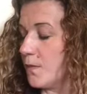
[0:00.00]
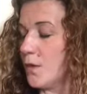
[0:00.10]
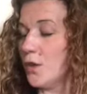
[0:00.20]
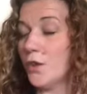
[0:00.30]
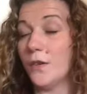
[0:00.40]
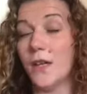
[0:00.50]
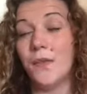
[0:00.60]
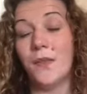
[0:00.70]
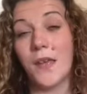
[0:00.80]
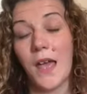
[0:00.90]
you're
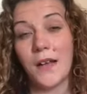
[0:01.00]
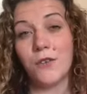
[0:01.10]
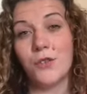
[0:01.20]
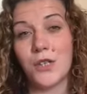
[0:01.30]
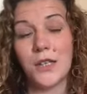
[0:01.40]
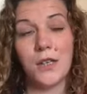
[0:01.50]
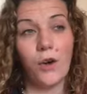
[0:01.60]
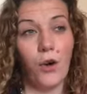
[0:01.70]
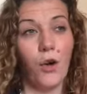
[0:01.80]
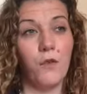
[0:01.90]
in the energy
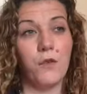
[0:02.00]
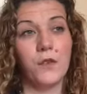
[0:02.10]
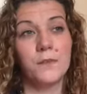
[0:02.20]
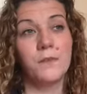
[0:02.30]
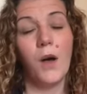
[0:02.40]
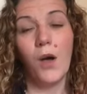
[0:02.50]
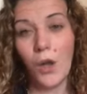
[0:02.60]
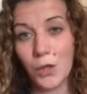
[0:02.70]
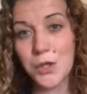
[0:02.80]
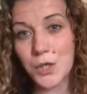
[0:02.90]
of
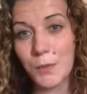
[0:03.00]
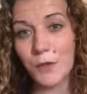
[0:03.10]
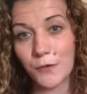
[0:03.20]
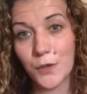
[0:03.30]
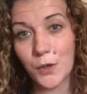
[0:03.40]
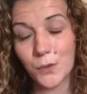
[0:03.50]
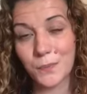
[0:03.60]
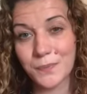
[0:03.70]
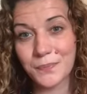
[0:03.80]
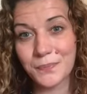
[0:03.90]
ultimate flow.
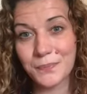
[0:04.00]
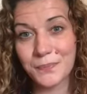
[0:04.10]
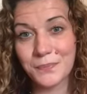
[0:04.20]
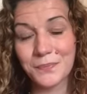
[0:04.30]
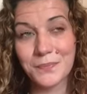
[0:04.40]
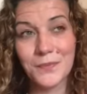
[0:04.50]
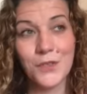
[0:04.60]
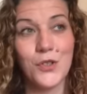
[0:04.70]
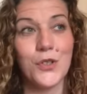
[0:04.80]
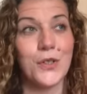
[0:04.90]

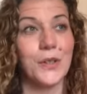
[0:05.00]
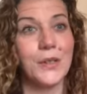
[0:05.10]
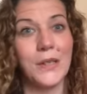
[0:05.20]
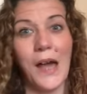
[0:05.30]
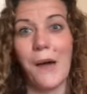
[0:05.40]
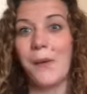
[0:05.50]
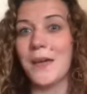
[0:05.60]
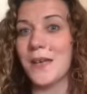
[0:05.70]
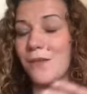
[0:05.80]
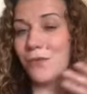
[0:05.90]
Just
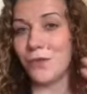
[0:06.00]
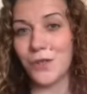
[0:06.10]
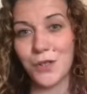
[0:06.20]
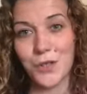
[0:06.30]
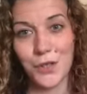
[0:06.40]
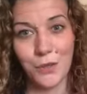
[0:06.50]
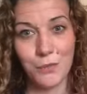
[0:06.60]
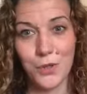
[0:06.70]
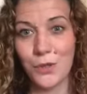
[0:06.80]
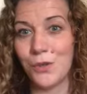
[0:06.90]
allowing everything to come
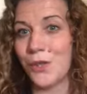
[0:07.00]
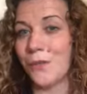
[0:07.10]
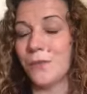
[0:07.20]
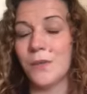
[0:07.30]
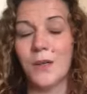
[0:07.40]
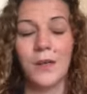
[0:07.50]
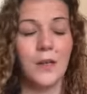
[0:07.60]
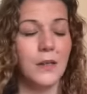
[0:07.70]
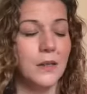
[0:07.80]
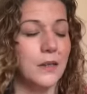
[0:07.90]
to you.
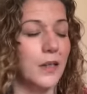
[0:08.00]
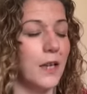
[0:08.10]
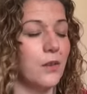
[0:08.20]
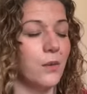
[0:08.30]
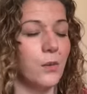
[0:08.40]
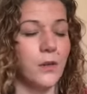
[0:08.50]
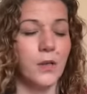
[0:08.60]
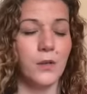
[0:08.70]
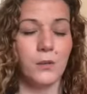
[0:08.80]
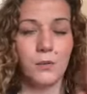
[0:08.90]
Let the
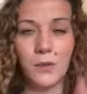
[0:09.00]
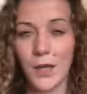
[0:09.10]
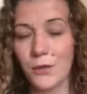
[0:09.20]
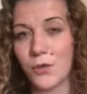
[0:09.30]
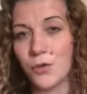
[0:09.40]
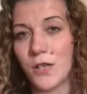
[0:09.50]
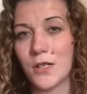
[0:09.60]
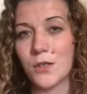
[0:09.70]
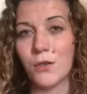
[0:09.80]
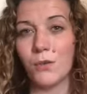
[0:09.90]
worry go, let the
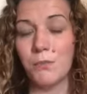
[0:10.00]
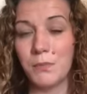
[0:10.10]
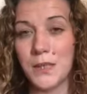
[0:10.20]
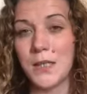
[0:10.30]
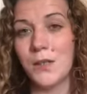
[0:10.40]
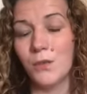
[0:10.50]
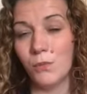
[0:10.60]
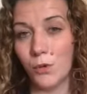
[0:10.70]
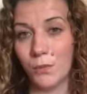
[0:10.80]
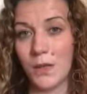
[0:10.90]
stress go, be in the
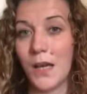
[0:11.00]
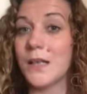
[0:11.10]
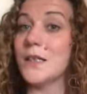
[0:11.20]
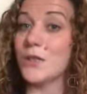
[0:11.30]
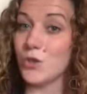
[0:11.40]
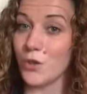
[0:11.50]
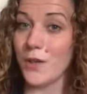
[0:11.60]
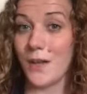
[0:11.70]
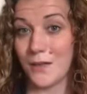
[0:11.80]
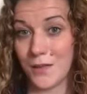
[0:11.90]
moment and enjoy
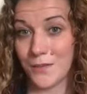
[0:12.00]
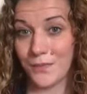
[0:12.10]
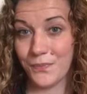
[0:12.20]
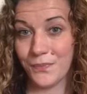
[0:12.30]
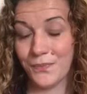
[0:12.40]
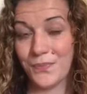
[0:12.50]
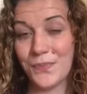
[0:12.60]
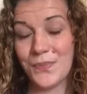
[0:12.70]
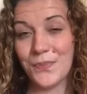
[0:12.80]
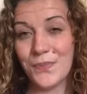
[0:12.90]
it.
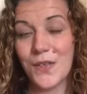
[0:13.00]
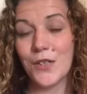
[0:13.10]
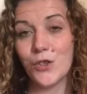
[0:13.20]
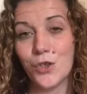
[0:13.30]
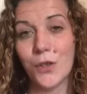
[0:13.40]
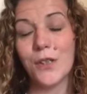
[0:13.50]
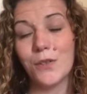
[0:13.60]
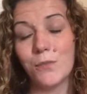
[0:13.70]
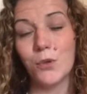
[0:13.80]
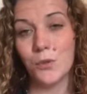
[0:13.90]
Enjoy
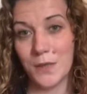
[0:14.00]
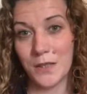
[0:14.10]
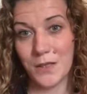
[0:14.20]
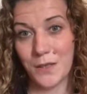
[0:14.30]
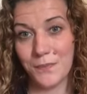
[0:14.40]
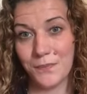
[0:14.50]
the moment.